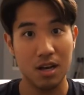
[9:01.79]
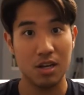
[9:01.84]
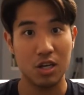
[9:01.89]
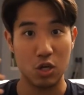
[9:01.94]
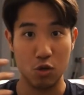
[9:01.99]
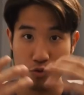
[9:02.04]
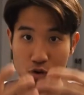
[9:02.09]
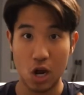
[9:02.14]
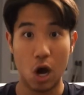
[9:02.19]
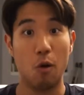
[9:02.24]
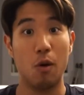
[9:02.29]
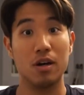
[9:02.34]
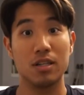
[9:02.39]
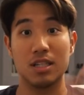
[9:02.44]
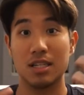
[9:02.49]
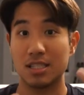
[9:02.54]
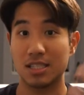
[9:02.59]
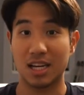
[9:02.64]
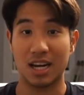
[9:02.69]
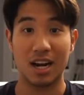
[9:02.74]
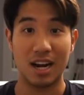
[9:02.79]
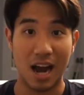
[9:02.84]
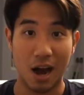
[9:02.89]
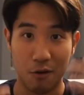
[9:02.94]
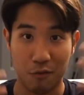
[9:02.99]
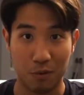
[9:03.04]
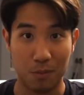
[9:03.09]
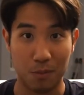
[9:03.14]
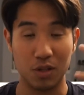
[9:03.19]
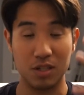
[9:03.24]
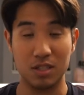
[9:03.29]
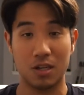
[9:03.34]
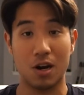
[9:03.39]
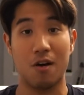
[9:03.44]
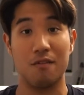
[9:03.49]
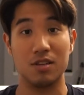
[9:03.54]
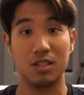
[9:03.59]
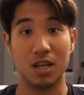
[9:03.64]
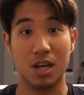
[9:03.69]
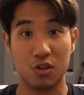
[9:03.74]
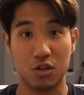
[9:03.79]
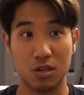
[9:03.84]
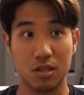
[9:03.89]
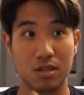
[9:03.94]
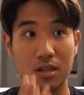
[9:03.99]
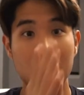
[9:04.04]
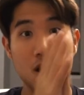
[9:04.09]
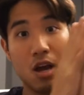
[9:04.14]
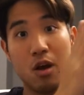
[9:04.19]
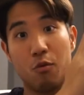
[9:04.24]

You know us inside and out these conversations.